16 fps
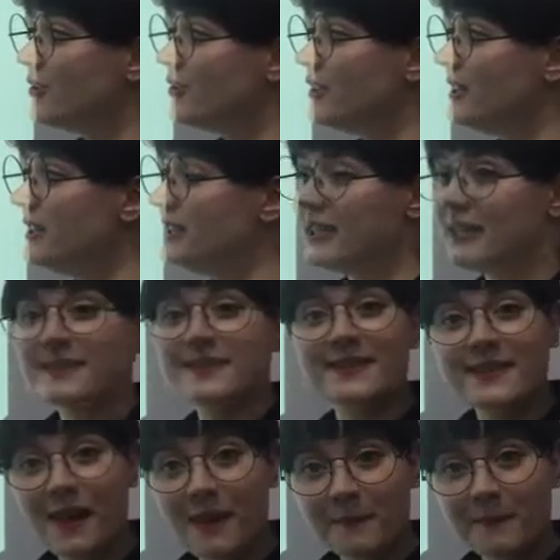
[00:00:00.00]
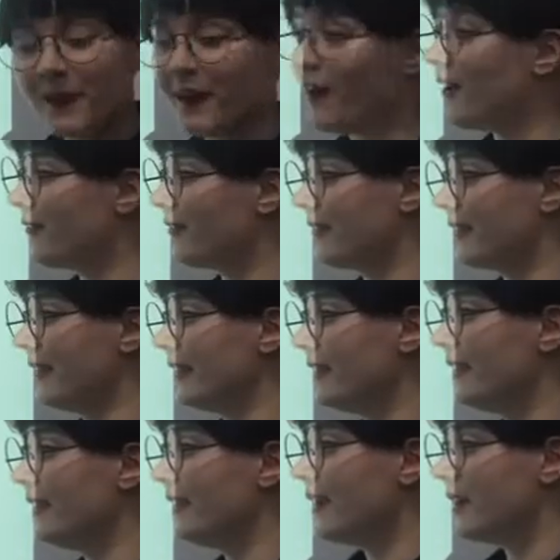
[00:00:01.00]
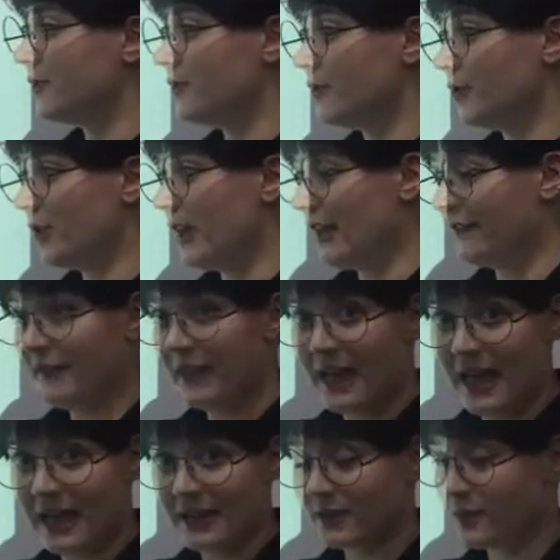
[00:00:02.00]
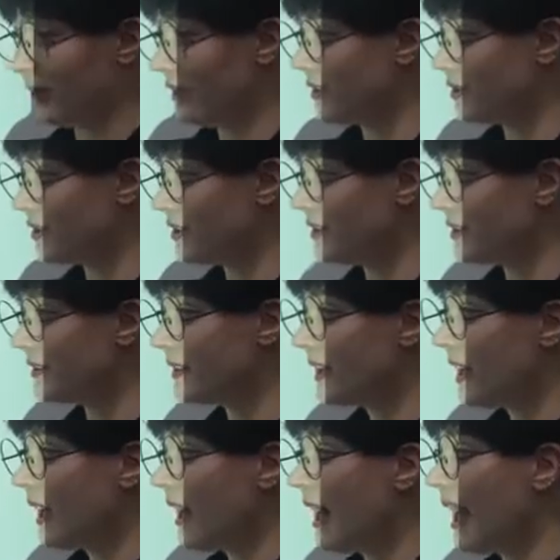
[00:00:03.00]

She needs some coffee. Do you have any questions?